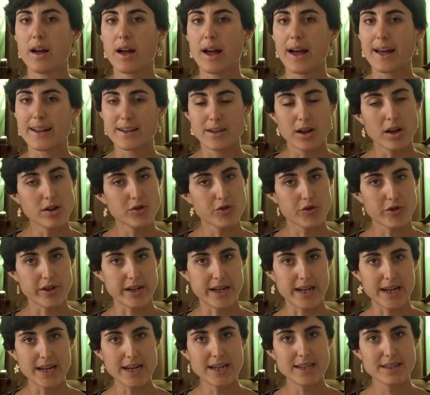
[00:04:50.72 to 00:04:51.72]
and not
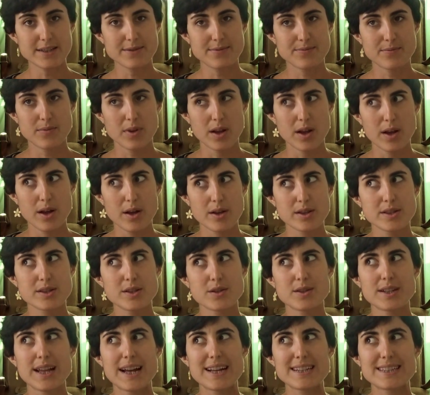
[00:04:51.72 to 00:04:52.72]
drink it.
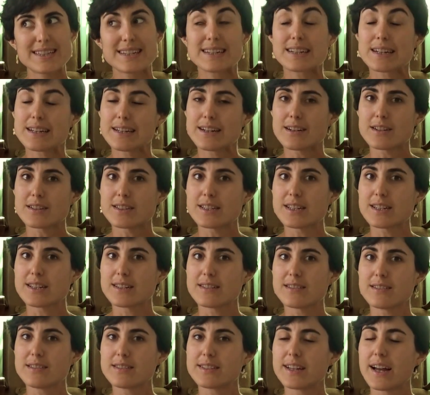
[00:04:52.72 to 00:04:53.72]
So that's a clear
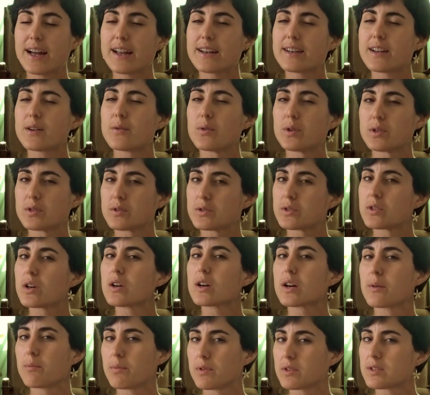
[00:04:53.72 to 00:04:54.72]
signal that they want to
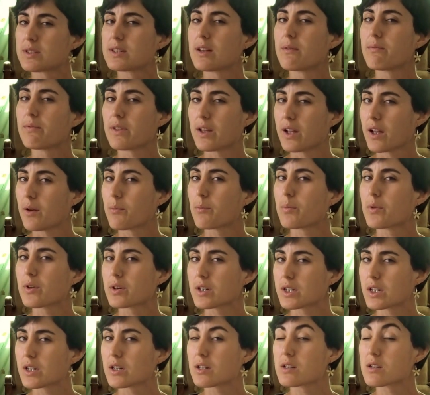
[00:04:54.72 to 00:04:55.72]
talk about something
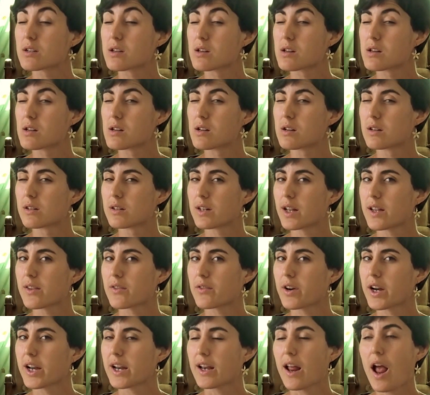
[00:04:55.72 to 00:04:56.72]
important. That's
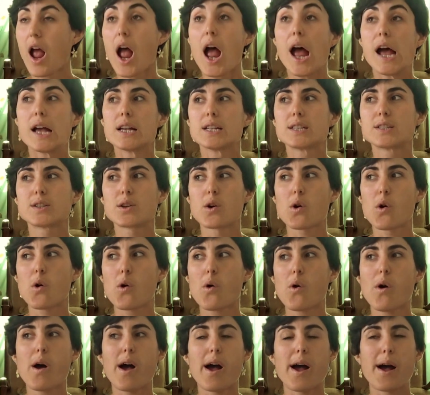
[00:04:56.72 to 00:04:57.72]
right.
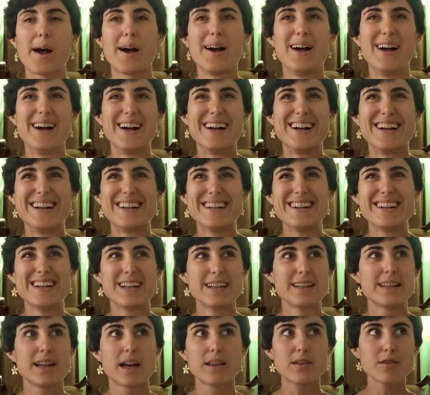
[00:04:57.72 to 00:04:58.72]
So
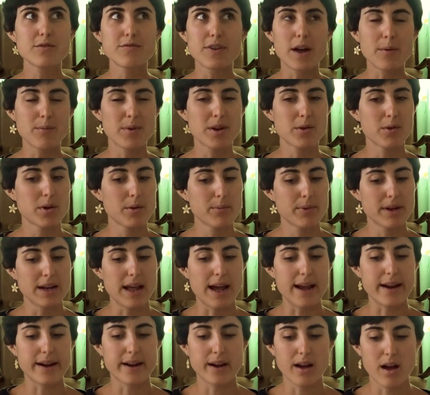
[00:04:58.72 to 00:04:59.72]
the other family will be
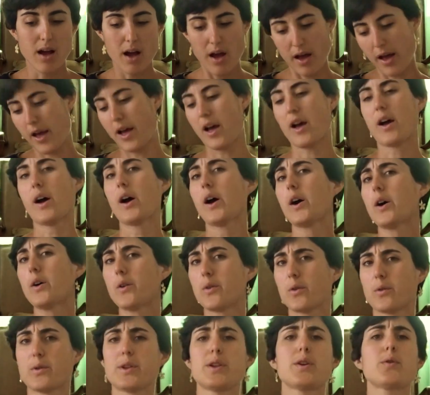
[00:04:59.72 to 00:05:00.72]
like,
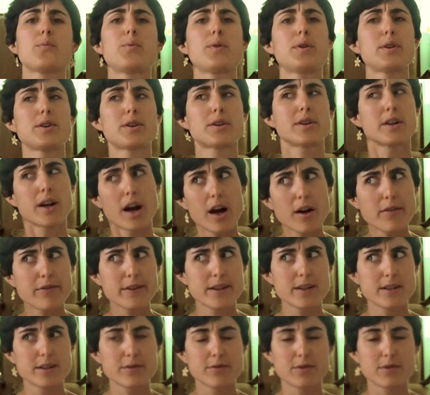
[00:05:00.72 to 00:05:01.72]
oh, you put your coffee on the